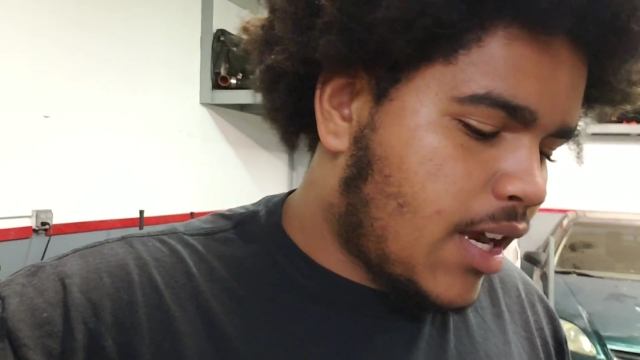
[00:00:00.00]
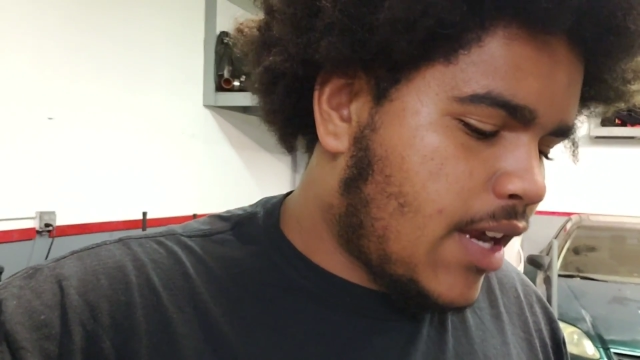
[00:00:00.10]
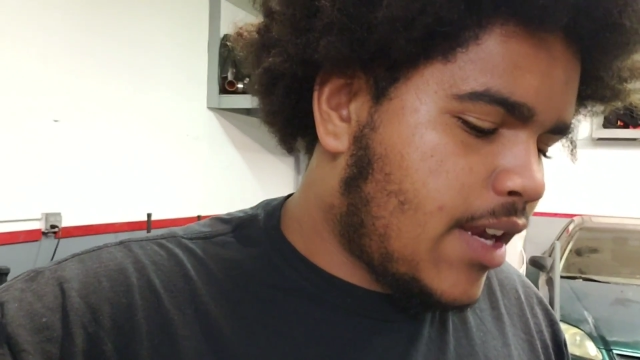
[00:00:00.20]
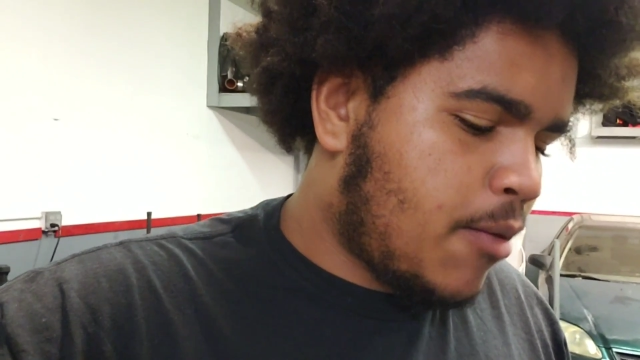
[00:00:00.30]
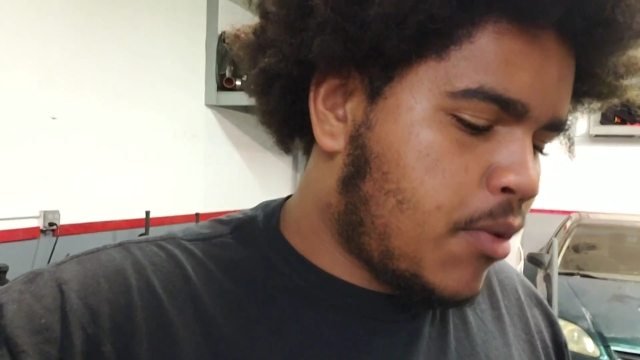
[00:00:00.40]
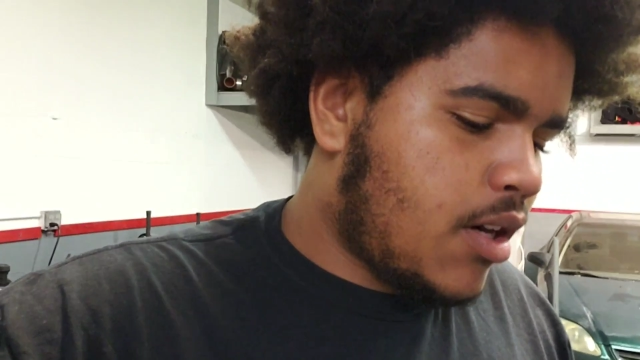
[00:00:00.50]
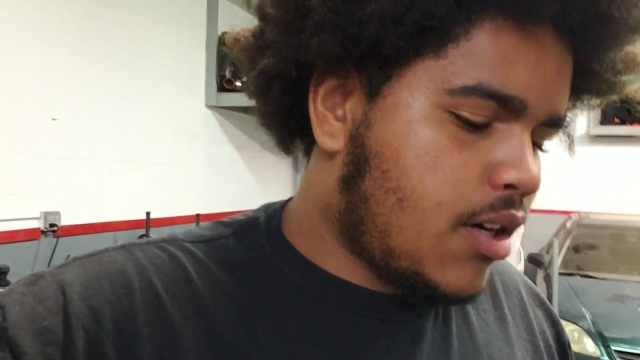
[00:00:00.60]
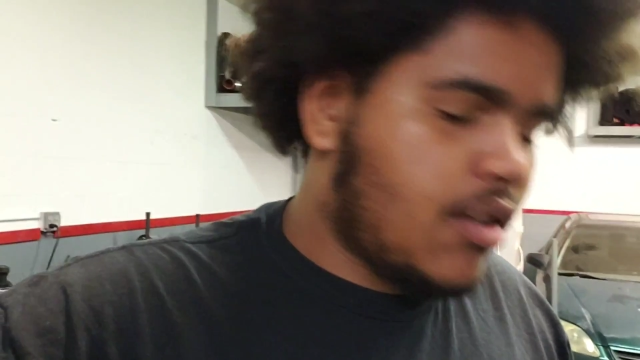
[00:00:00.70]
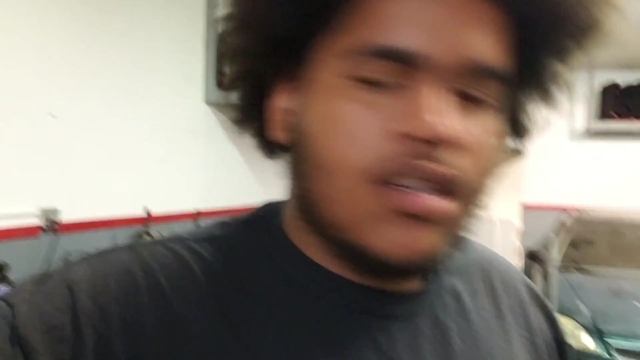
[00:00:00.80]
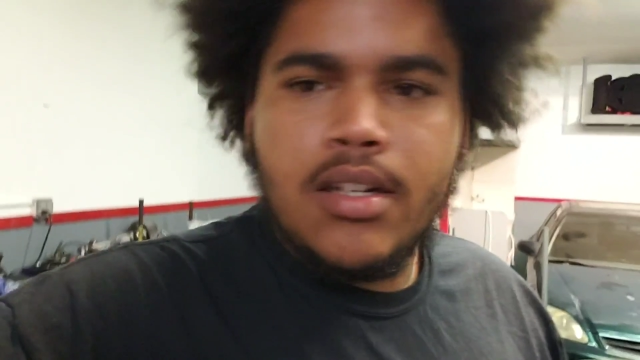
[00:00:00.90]

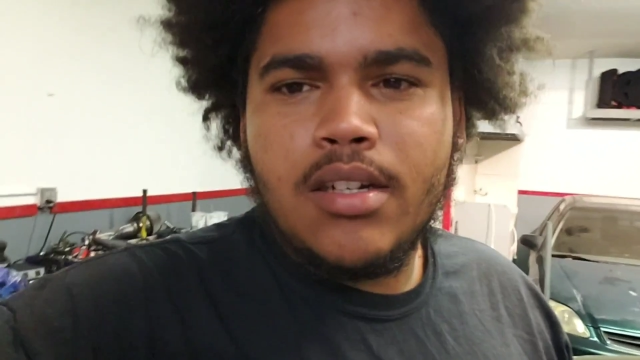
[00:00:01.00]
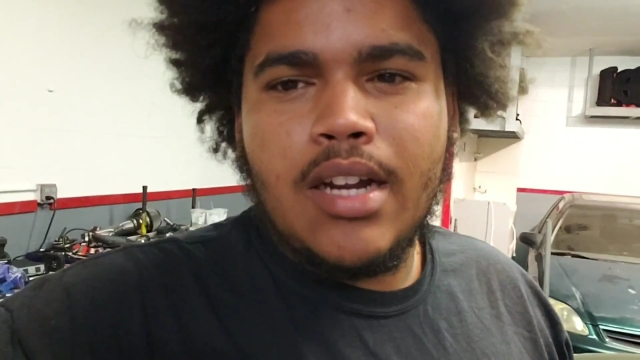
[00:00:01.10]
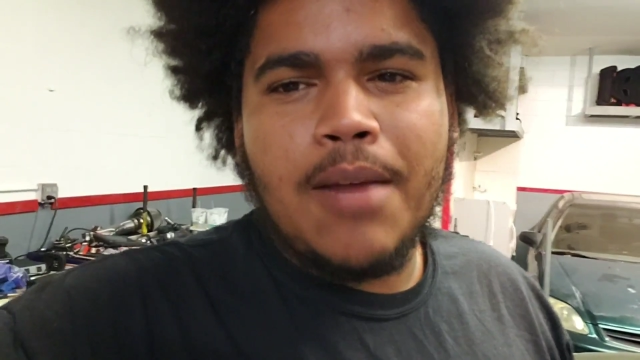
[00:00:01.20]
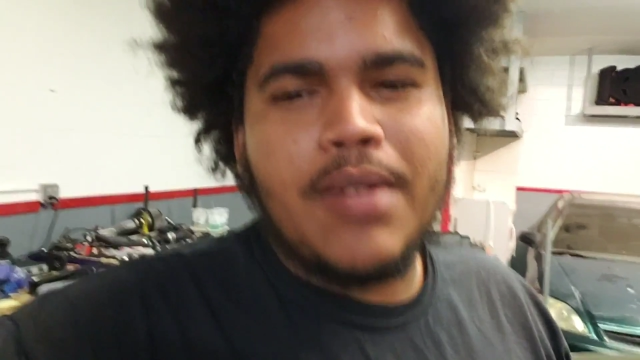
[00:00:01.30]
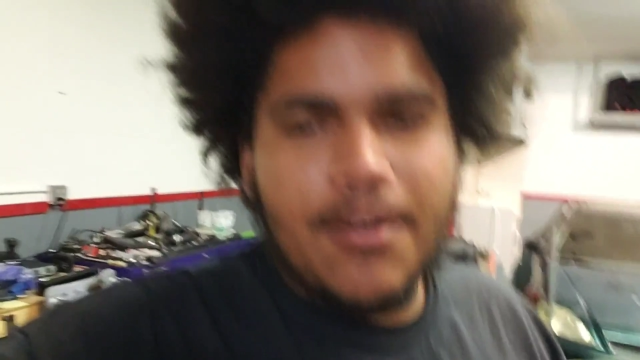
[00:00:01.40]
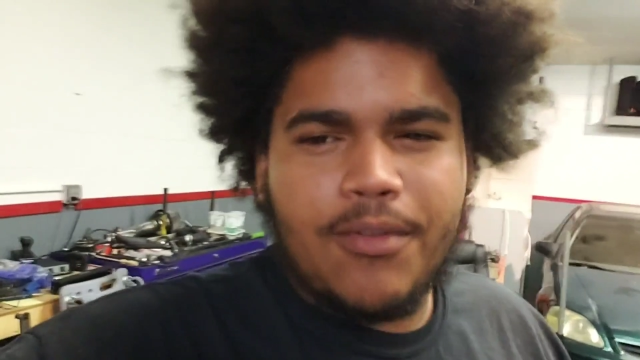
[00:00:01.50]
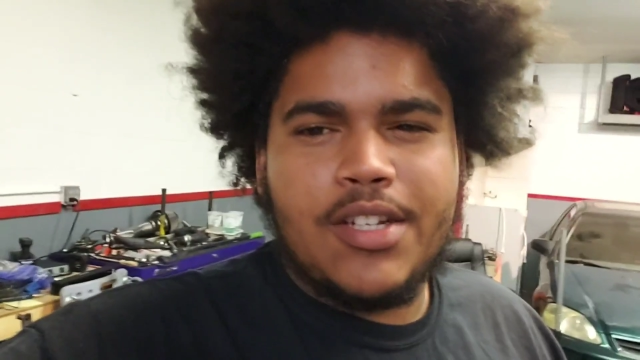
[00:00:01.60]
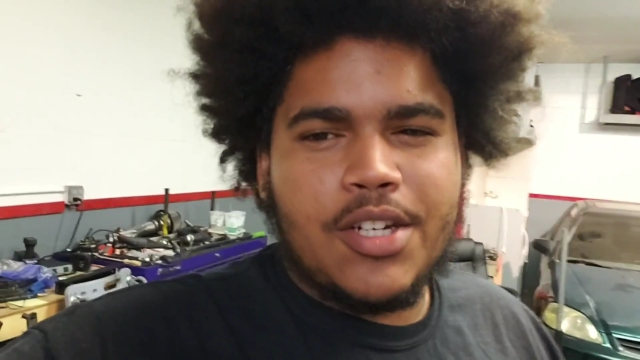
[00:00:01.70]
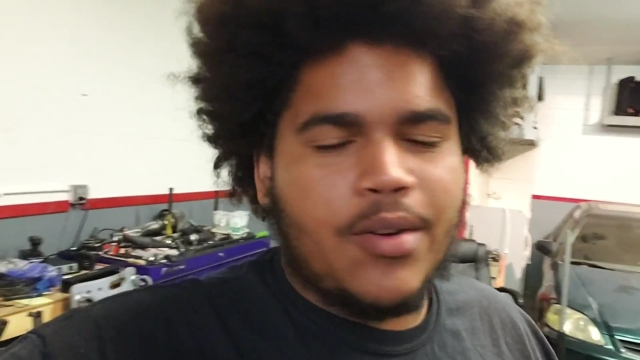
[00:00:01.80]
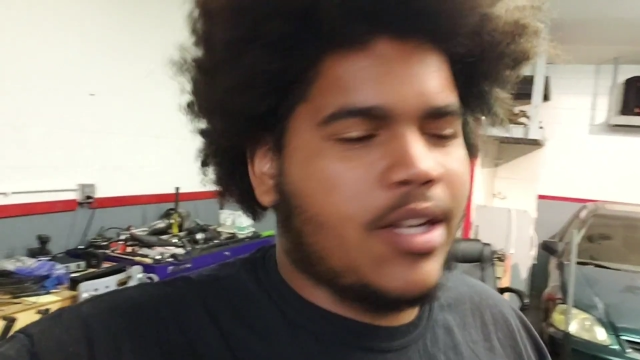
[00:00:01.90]
I'm
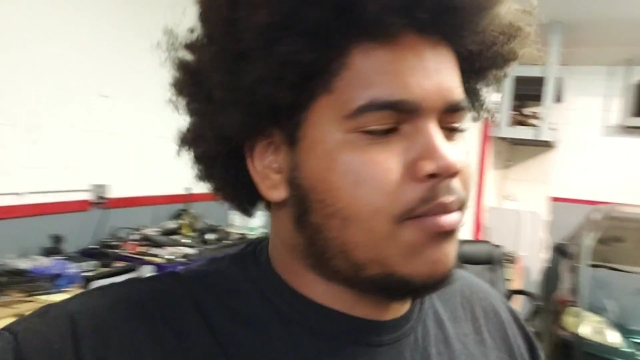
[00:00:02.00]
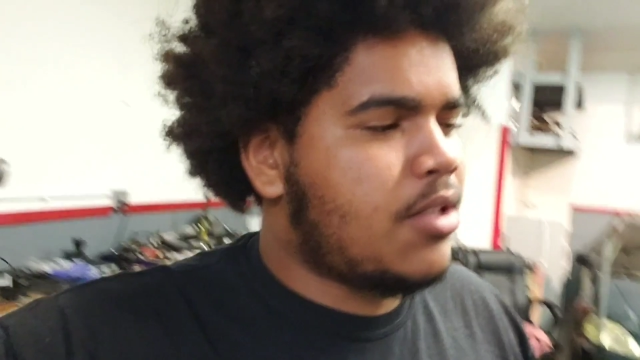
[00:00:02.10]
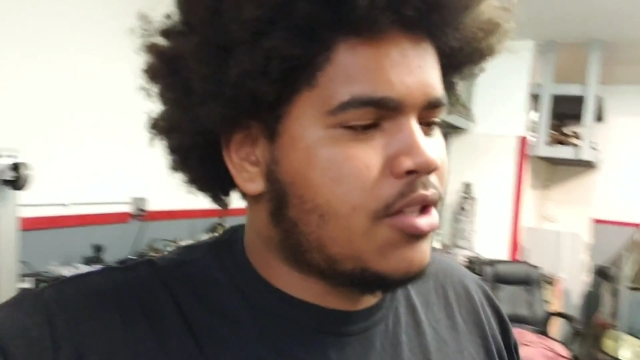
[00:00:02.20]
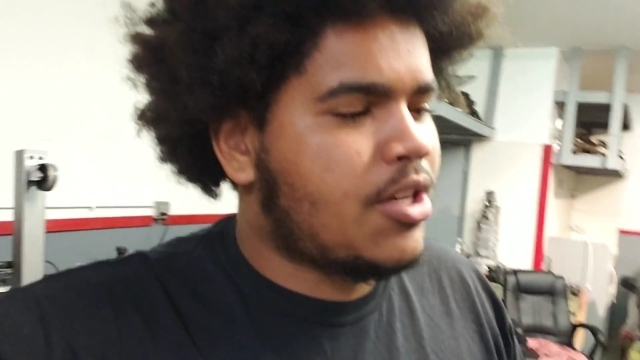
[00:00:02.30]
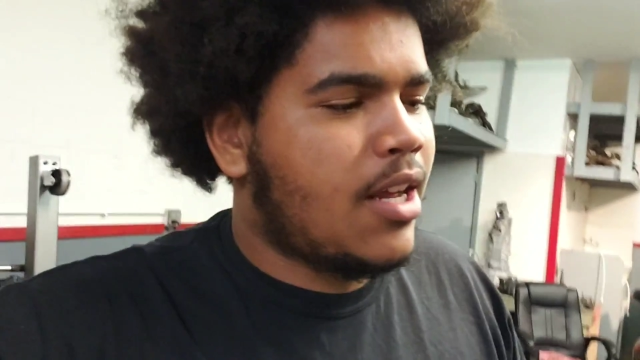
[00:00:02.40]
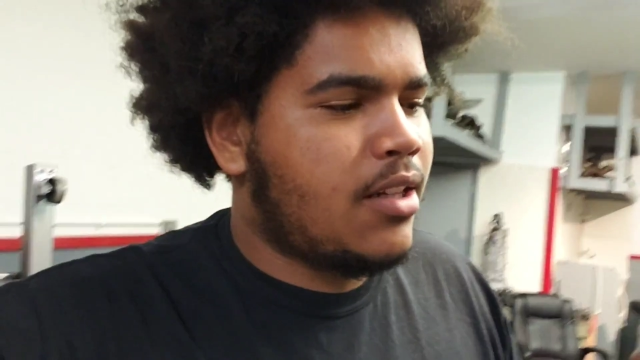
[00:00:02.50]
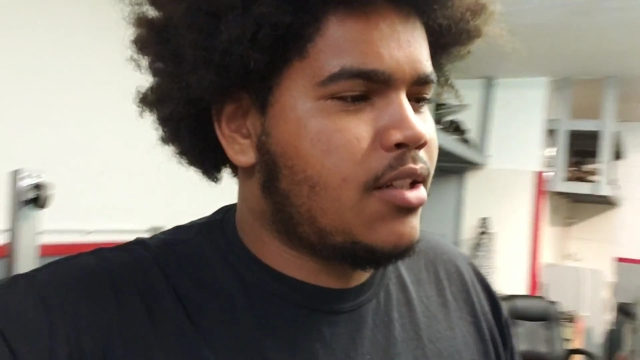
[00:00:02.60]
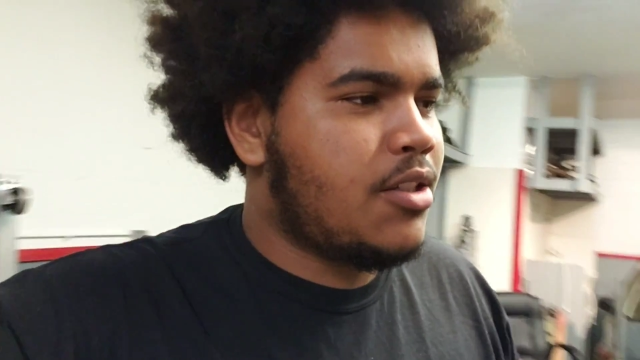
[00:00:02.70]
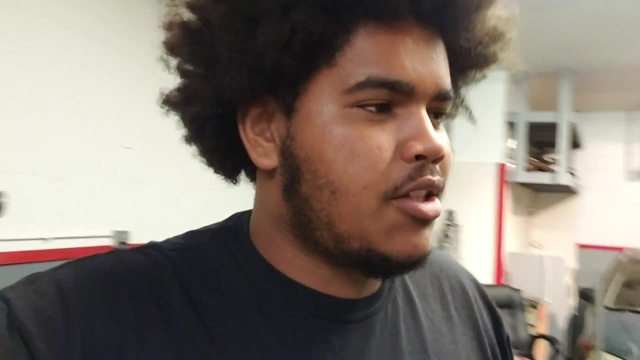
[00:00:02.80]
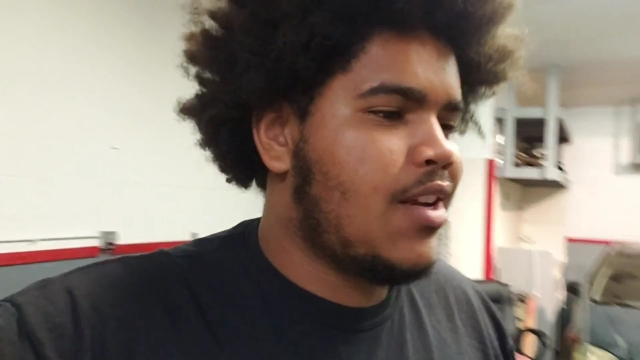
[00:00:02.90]
definitely showing up to the
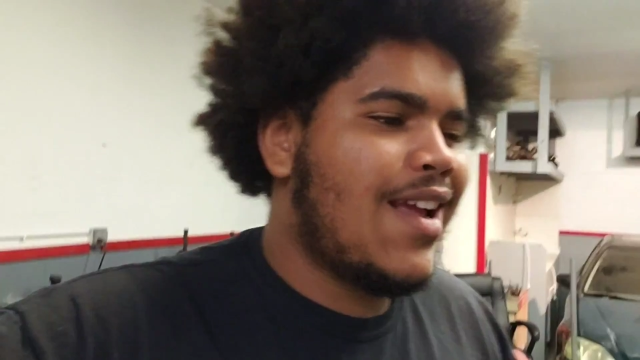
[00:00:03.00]
challenge,